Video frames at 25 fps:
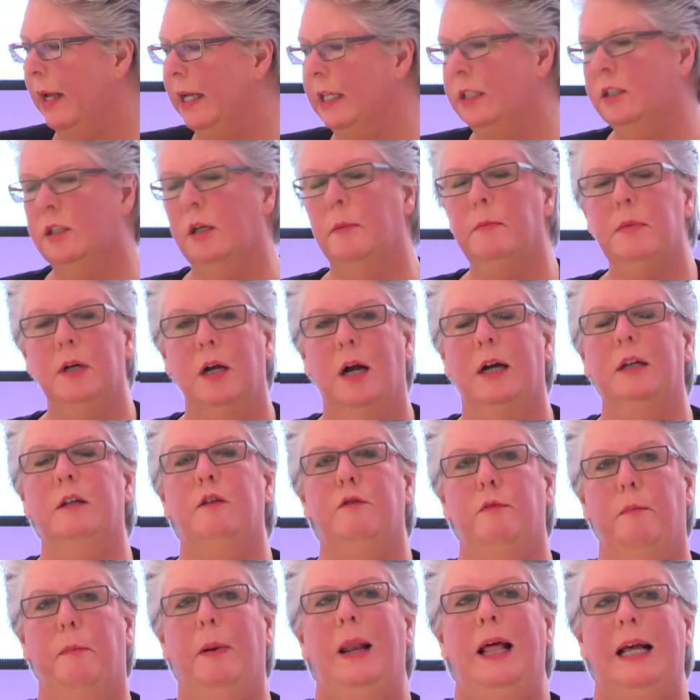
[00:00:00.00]
make some kind
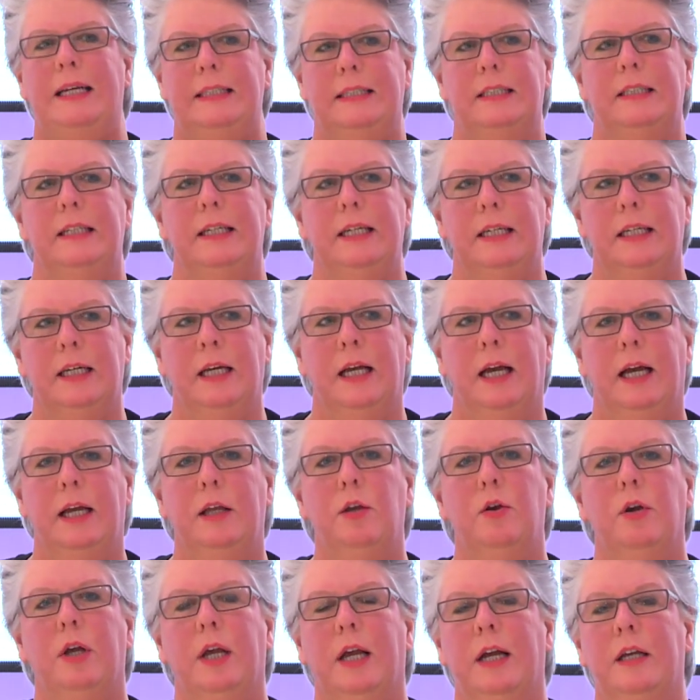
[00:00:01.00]
of plastic,
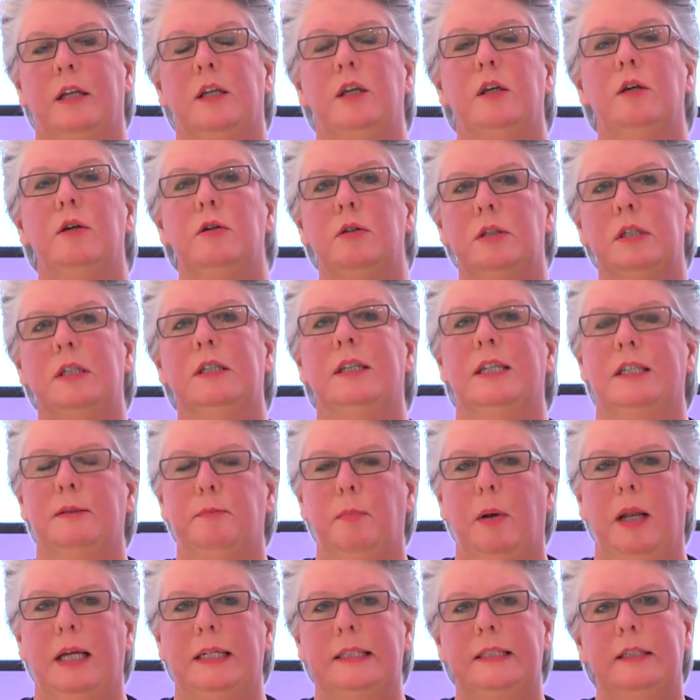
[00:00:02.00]
and you can use it as
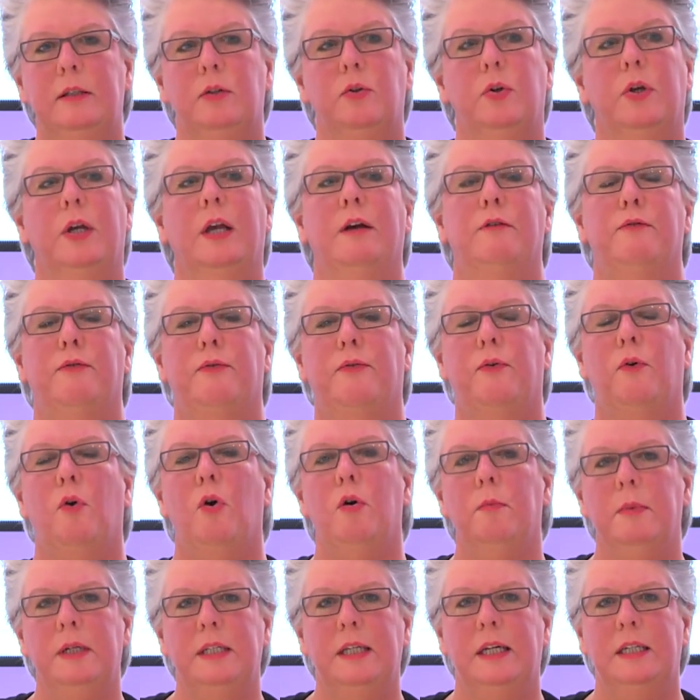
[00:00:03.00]
plastic, you can
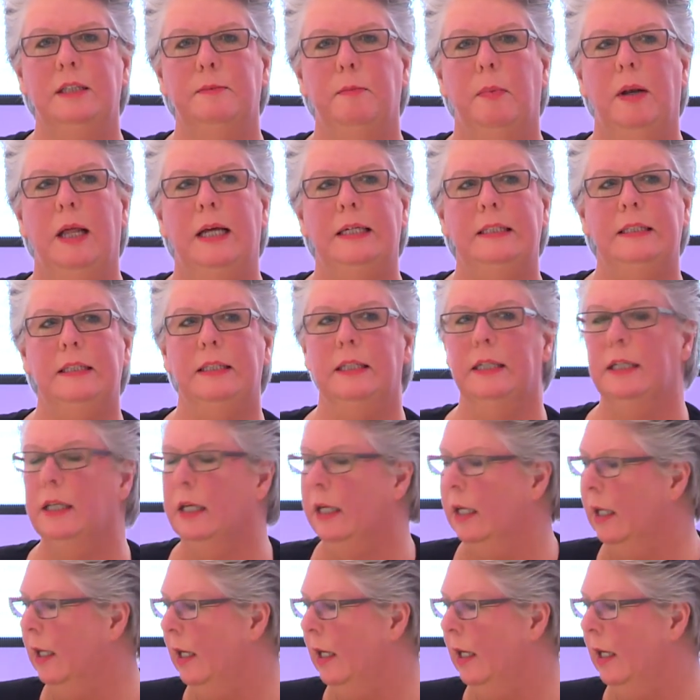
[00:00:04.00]
form it as plastic,